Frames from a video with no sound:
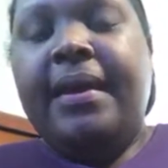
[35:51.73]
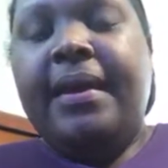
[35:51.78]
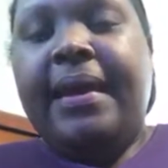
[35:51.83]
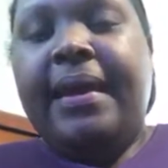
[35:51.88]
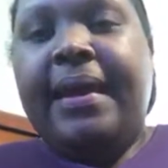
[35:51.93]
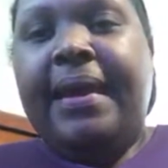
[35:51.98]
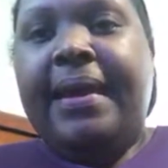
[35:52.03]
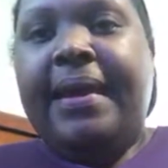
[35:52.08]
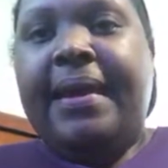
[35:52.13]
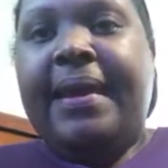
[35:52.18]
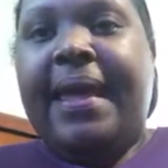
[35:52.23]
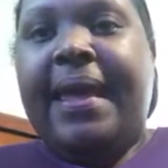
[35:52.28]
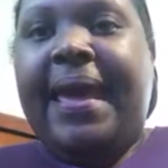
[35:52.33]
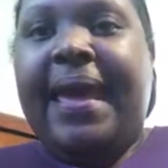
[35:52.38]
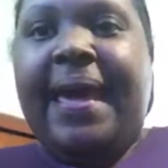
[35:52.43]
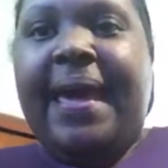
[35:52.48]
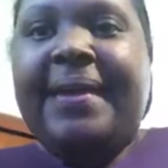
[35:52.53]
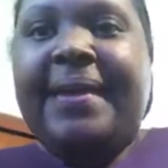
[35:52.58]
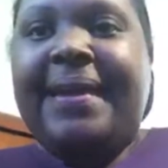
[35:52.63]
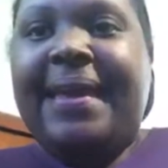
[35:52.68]
And I
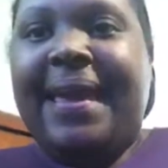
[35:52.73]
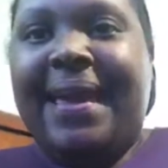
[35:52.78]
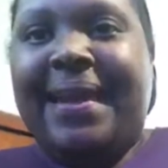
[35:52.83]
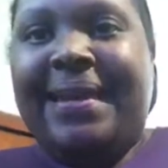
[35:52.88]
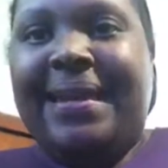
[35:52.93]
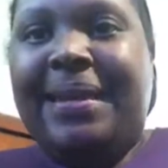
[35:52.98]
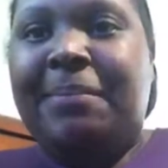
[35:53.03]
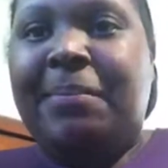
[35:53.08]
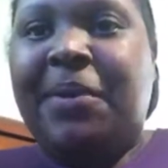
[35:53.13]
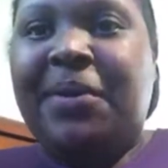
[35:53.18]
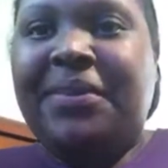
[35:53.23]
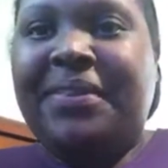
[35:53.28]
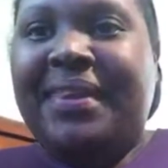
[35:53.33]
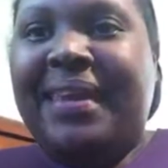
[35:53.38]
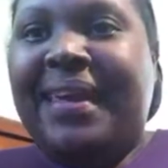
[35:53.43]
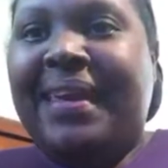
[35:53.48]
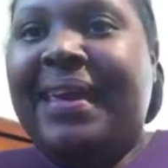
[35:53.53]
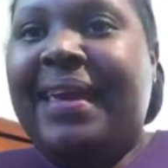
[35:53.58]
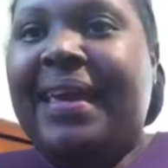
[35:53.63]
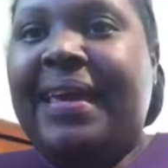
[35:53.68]
hadn't had any birthday
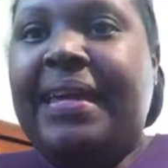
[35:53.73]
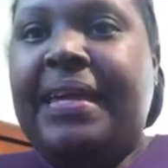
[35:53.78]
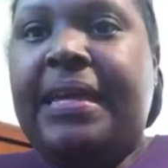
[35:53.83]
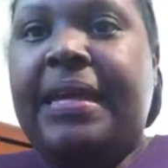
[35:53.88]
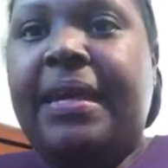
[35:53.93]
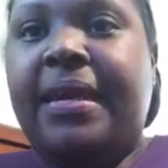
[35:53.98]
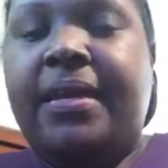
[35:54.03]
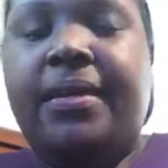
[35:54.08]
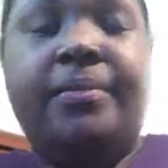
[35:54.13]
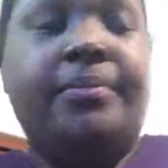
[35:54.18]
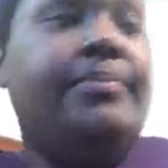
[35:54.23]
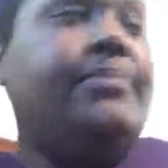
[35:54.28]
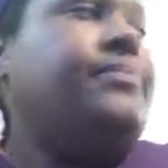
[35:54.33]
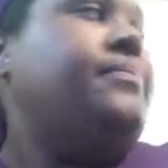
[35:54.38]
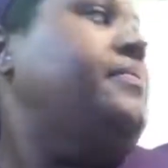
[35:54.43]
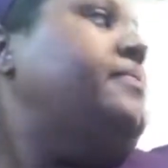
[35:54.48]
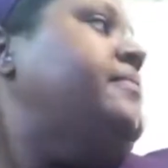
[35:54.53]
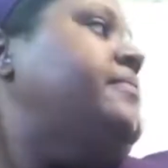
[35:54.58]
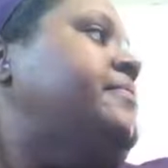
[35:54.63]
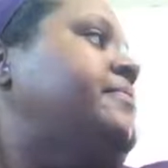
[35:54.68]
cake yet
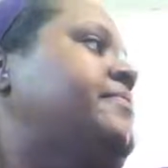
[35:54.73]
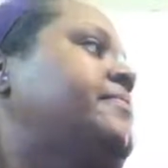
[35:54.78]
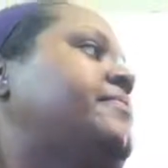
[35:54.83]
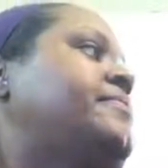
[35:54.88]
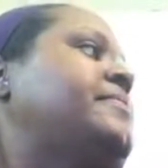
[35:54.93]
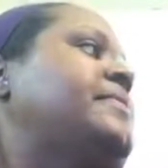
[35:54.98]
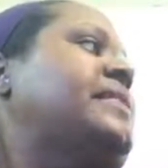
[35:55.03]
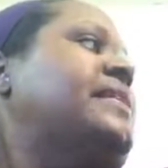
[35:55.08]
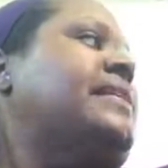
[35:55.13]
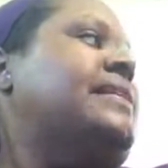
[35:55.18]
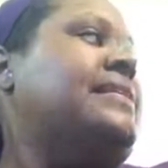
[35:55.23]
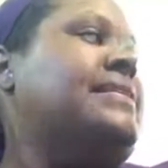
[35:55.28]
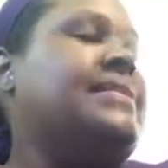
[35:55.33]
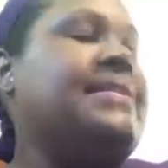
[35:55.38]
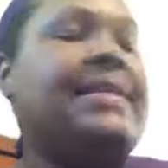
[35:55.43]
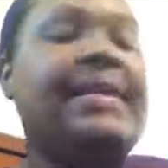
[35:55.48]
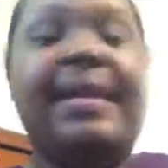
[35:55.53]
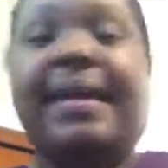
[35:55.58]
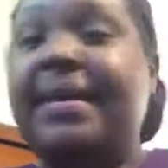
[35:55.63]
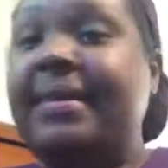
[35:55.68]
because the
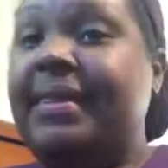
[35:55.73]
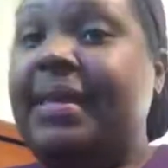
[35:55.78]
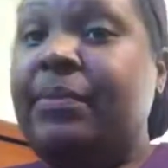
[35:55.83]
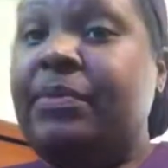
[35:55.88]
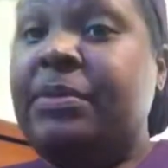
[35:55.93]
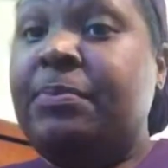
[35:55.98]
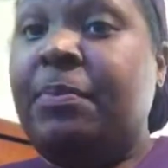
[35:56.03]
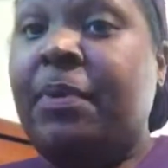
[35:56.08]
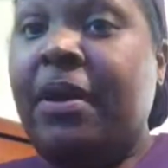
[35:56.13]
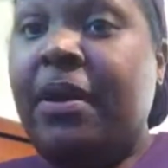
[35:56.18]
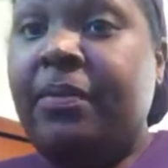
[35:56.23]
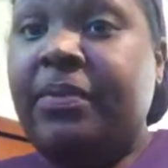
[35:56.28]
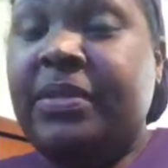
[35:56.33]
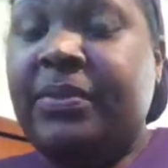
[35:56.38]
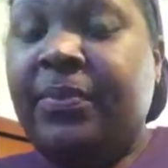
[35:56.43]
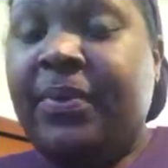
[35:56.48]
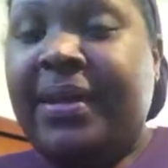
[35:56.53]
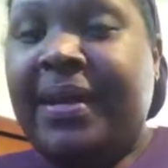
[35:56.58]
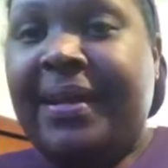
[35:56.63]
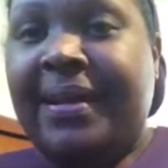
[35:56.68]
cake that was bought was
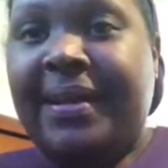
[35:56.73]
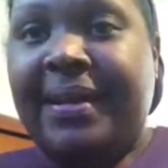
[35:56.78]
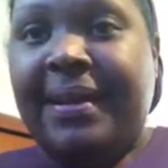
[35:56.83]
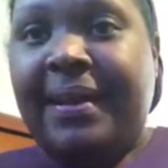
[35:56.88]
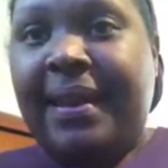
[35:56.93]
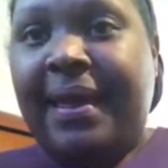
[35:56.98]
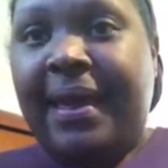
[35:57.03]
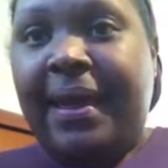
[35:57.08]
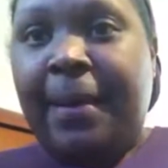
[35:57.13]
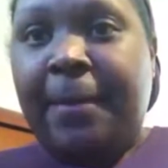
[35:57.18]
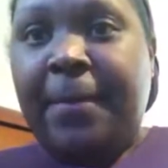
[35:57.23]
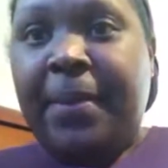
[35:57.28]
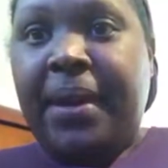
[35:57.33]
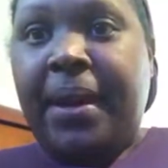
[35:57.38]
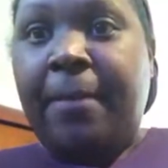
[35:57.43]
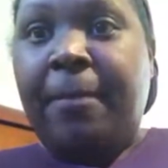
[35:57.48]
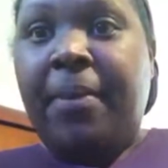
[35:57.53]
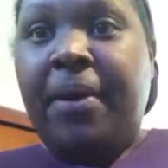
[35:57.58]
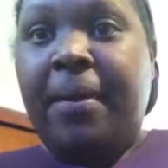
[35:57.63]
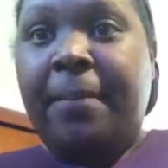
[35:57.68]
one I didn't like, but I
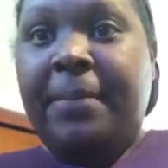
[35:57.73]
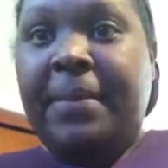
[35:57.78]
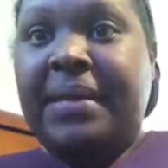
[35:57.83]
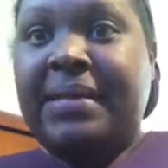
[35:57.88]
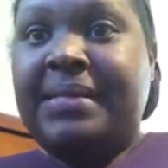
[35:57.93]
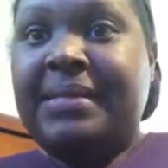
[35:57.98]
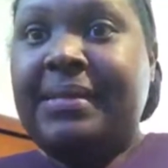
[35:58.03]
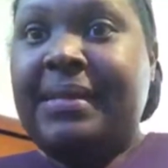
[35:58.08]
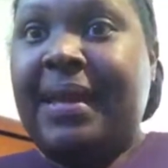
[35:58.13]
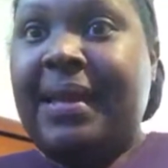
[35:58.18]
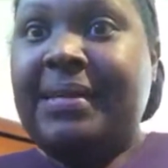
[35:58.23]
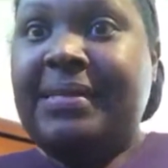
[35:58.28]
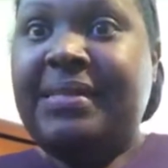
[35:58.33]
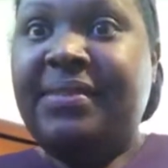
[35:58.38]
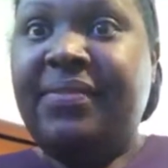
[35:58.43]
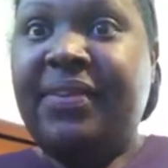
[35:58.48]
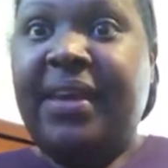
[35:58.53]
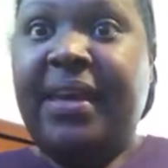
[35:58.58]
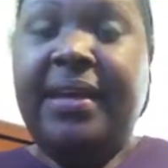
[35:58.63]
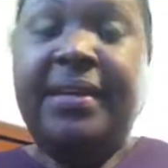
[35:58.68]
bought me a slice
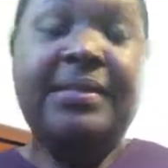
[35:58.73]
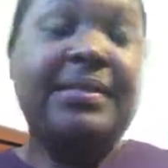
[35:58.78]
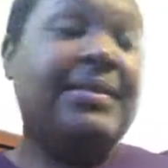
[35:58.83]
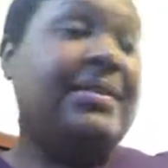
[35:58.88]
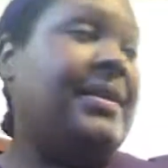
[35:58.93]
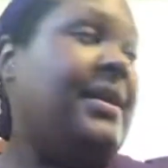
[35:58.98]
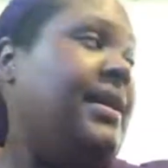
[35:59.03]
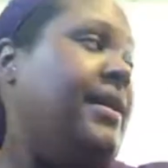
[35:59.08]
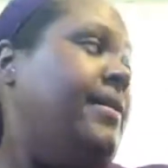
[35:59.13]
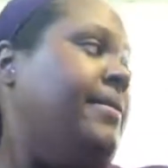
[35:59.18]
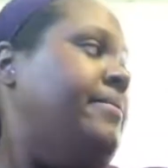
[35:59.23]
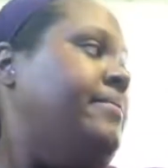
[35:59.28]
of cake today.